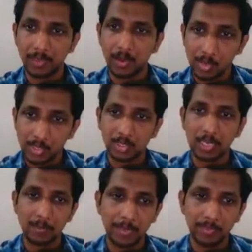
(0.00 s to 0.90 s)
Also
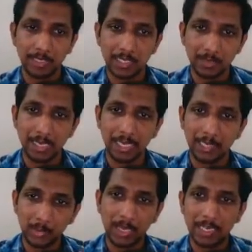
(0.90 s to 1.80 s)
compare with the
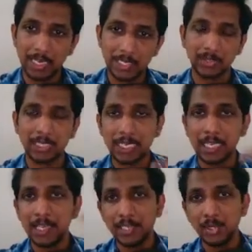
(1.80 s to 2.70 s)
remaining two and ensure
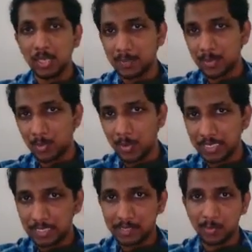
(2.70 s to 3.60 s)
that you are
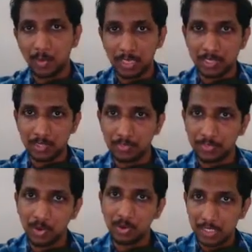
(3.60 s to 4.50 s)
providing the smallest of
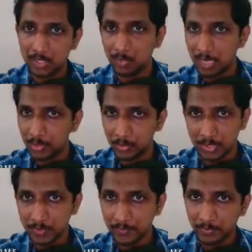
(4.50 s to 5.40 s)
all these
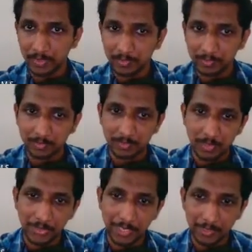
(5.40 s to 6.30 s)
values.
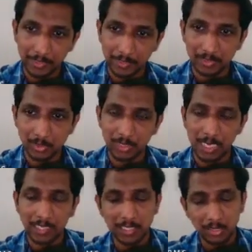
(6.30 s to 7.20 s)
Okay, so
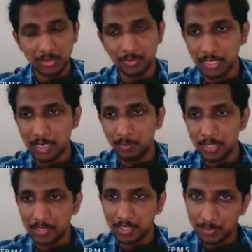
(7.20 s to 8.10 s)
that is how you will
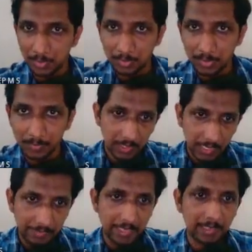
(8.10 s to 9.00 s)
complete this problem.
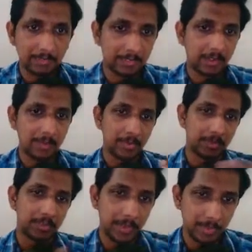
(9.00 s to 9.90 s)
And we have one
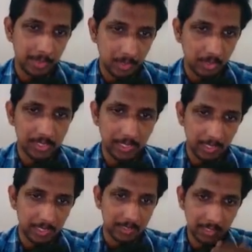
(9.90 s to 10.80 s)
more clause here.
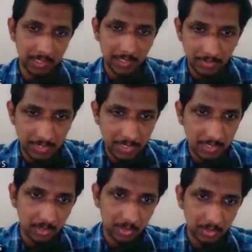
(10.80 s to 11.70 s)
Let's firstly
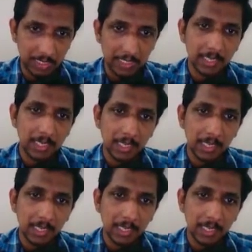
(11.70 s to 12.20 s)
go through that.